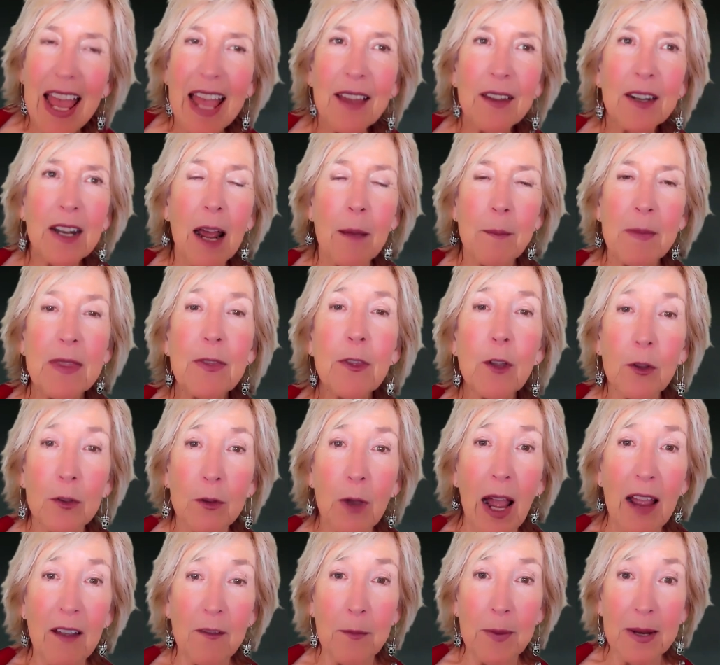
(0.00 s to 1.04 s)
And I
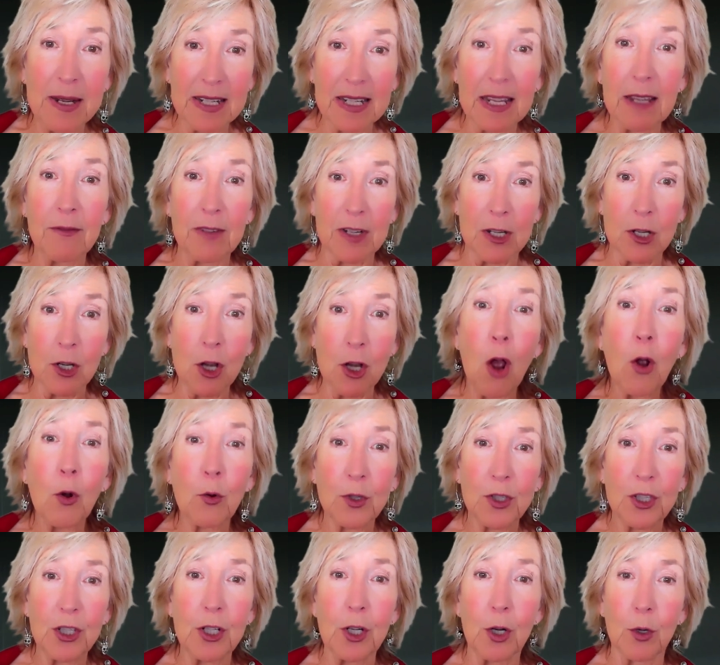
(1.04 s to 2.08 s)
mean, I've been given
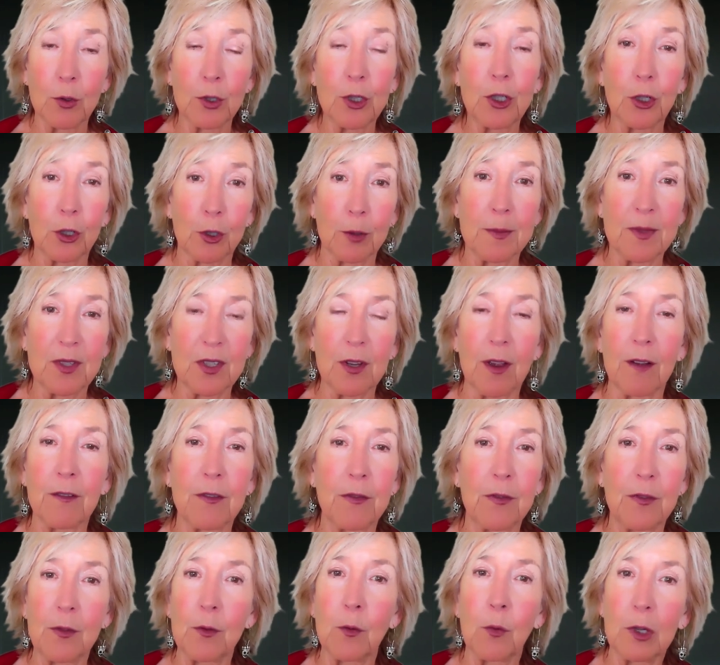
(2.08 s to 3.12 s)
notes, you know, in terms
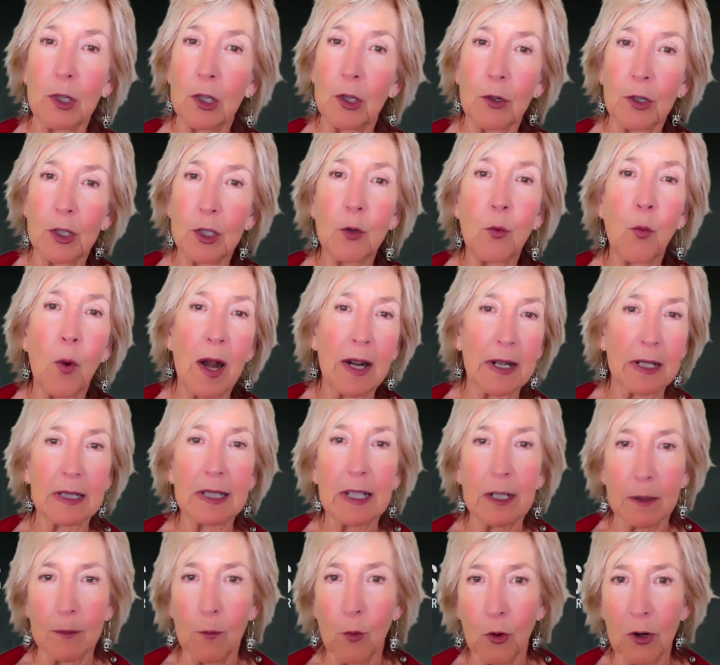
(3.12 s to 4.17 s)
of, you know, you want a
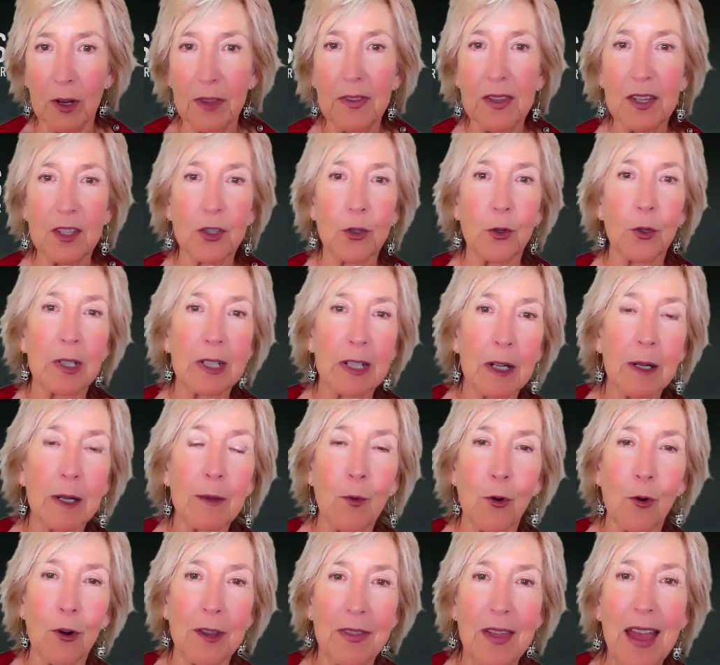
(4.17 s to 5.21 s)
little more of this or a
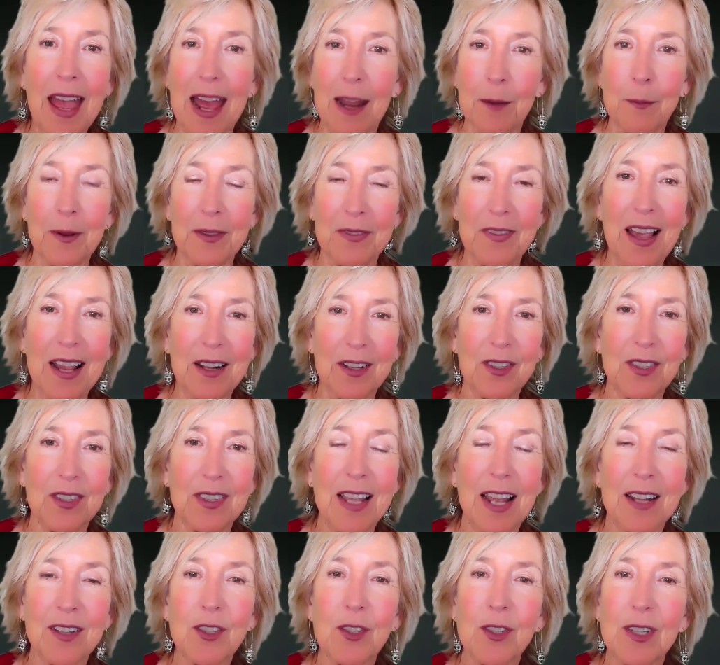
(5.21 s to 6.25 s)
little more of that, but
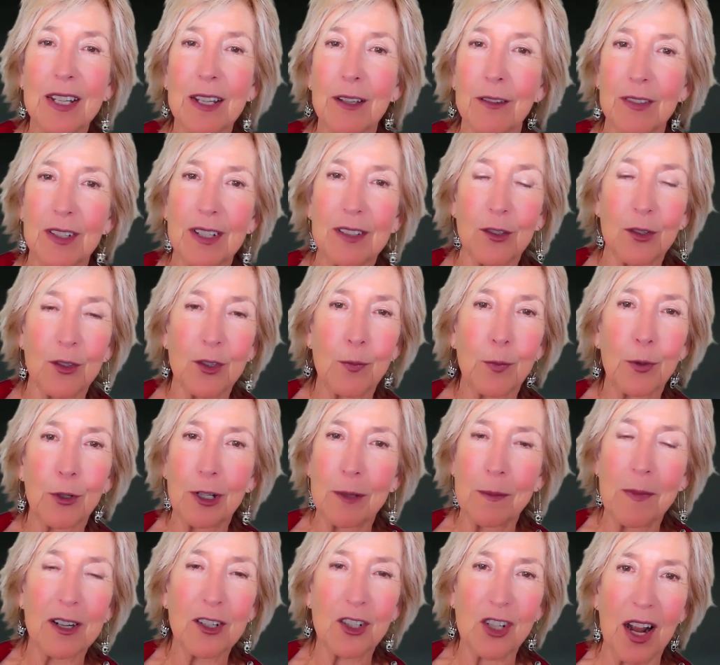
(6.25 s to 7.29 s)
that's that's given
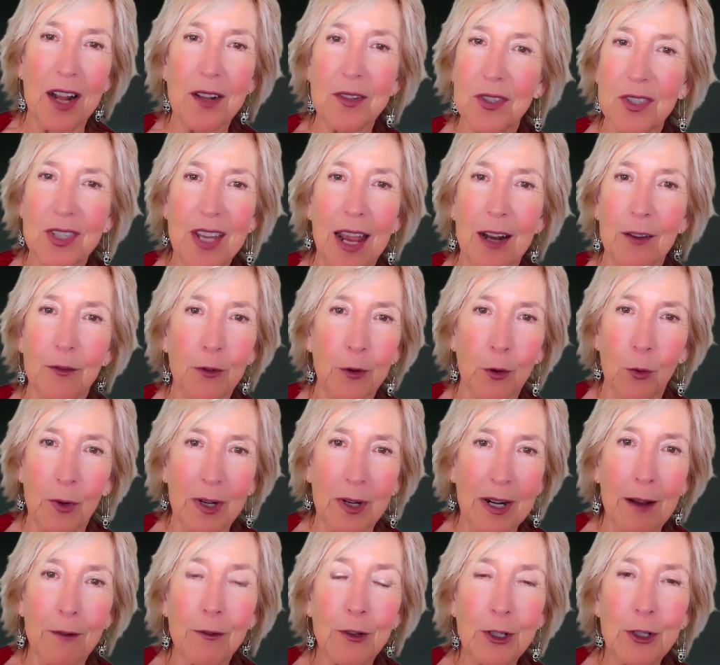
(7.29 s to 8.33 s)
pretty much on set for
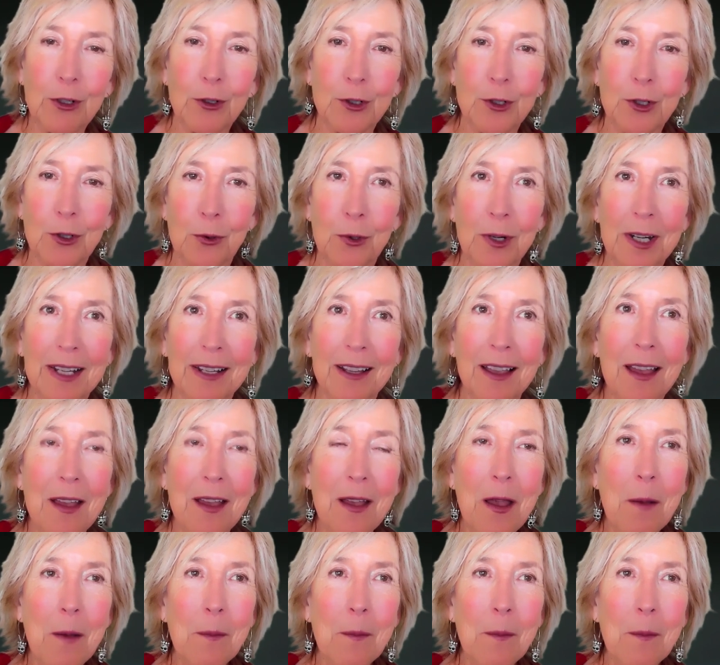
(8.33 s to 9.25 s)
whatever you're doing.